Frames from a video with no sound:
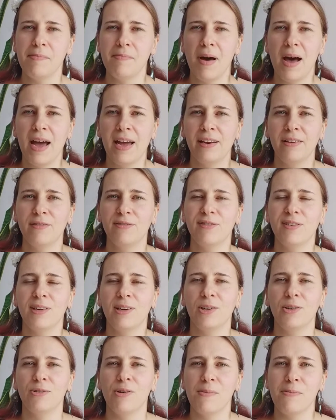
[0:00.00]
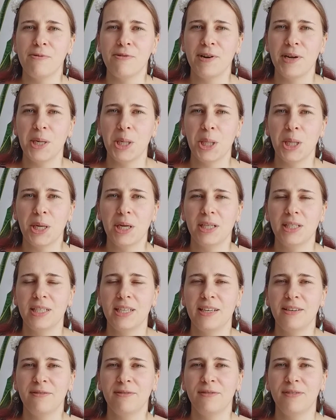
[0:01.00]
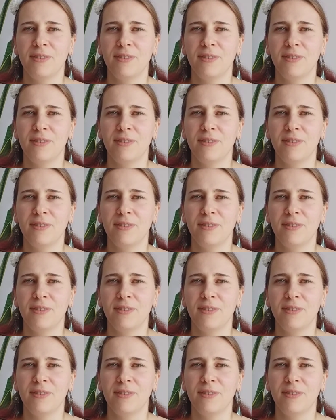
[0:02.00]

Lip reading: mindful or appreciative